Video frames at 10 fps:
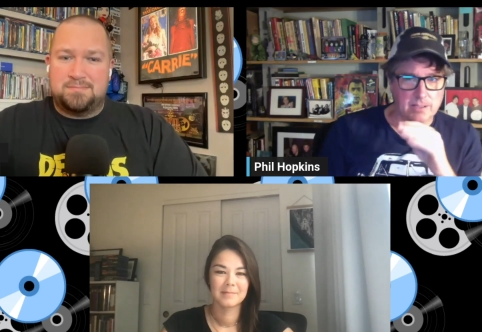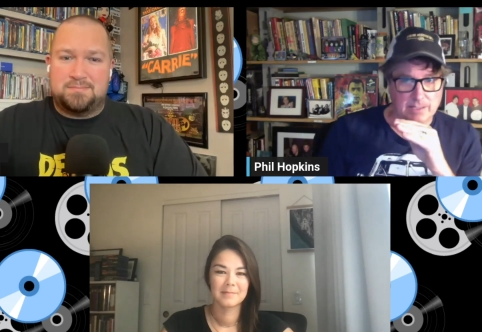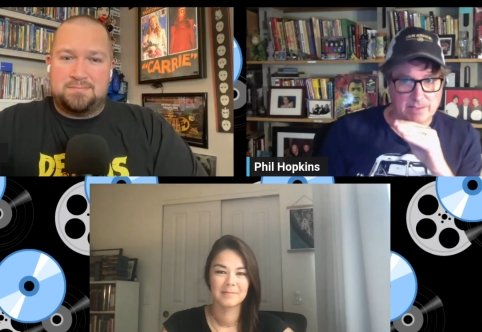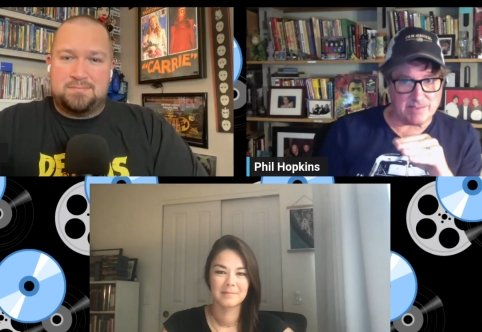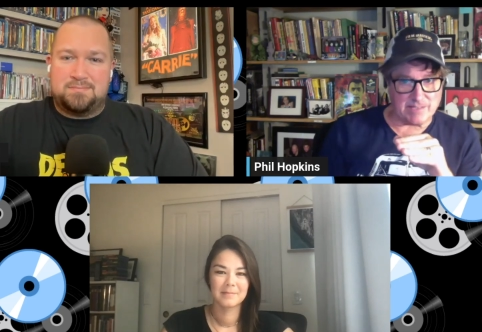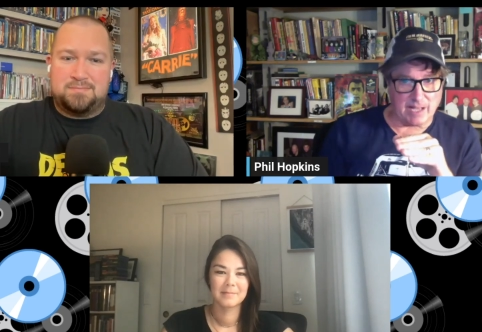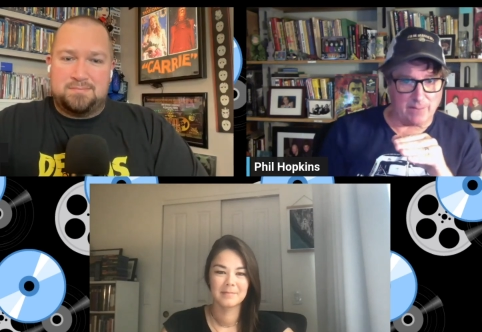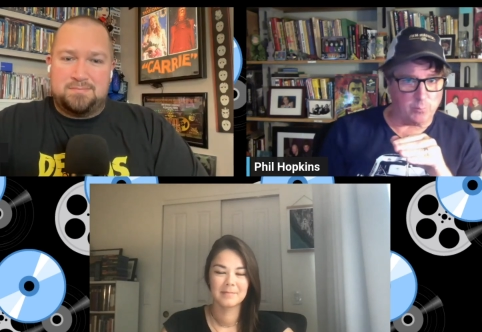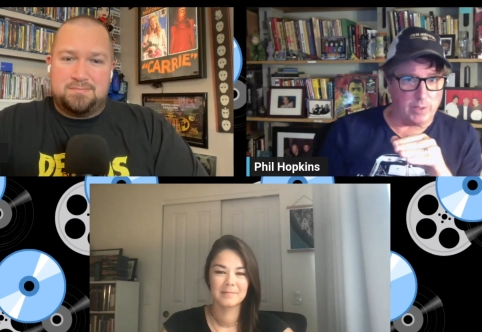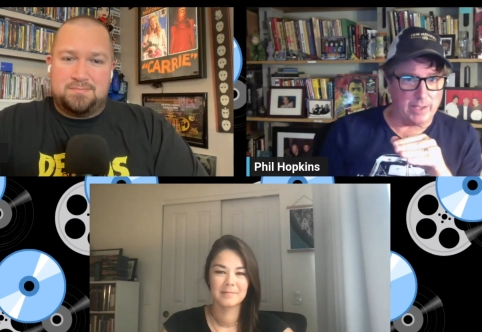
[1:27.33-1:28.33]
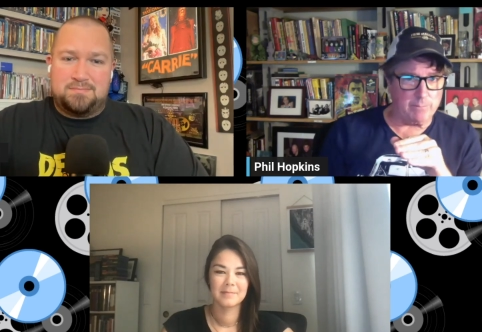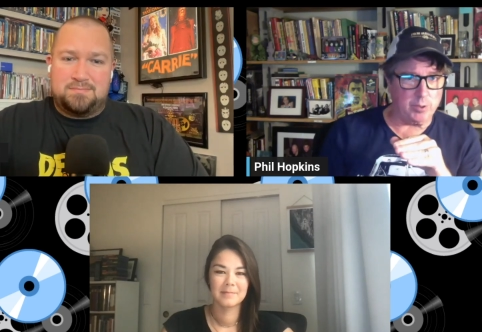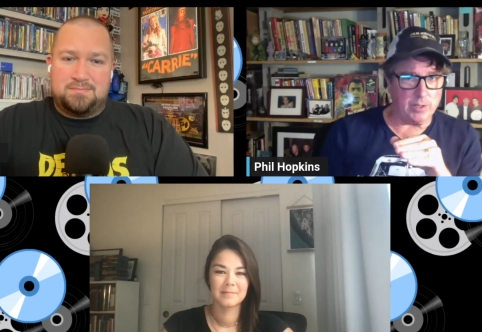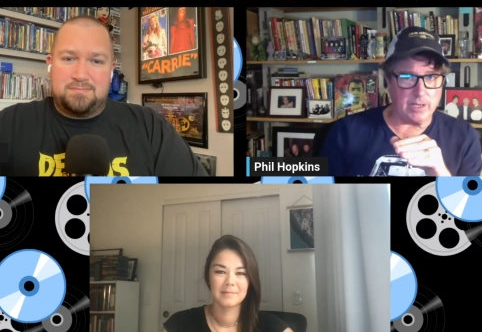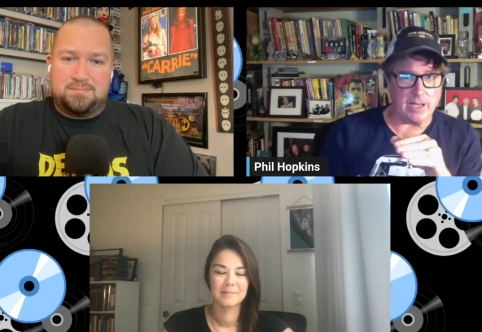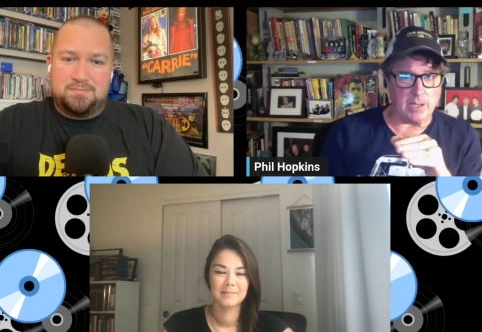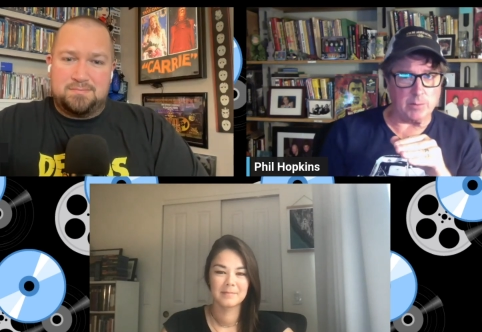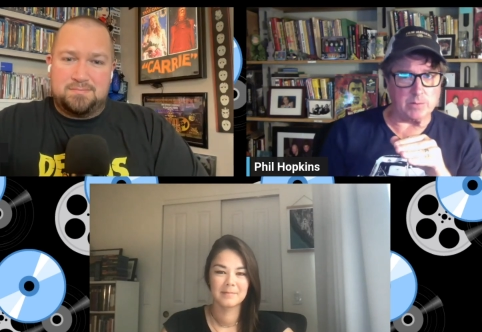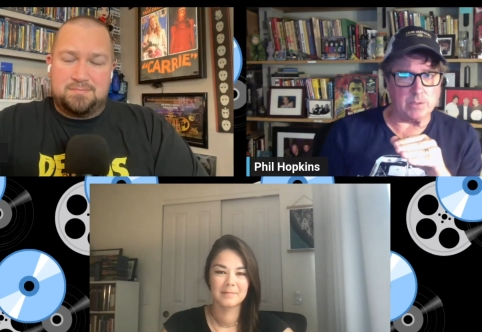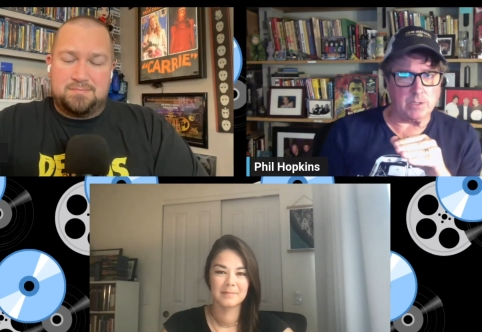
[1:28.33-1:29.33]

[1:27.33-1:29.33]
Speaker 1: itself, we had put it out